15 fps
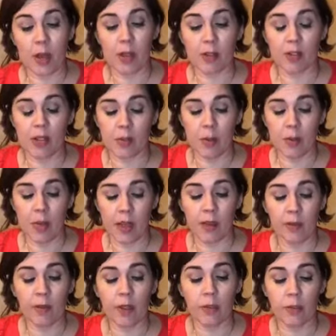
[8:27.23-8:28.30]
Now, just be
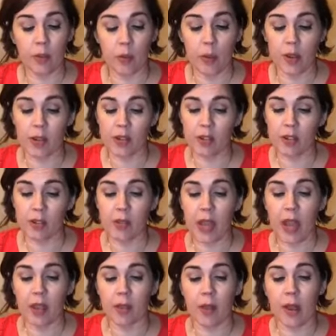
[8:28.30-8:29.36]
mindful, if you wanted to do
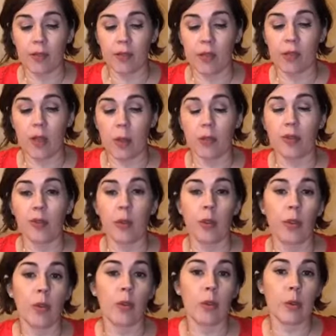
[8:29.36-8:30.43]
that, you have to do that
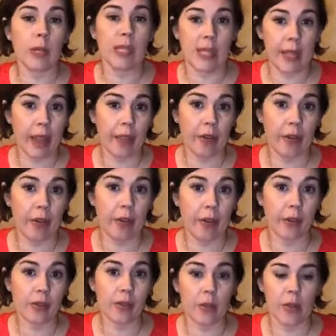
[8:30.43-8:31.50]
before you glue it together
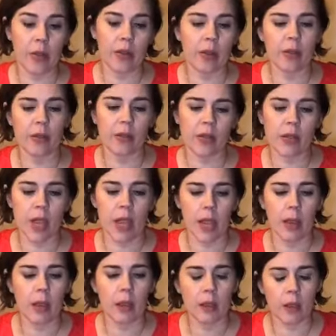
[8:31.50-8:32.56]
so that it'll
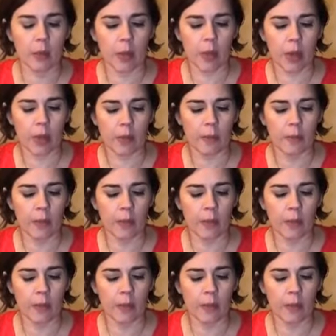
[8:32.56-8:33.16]
stay put.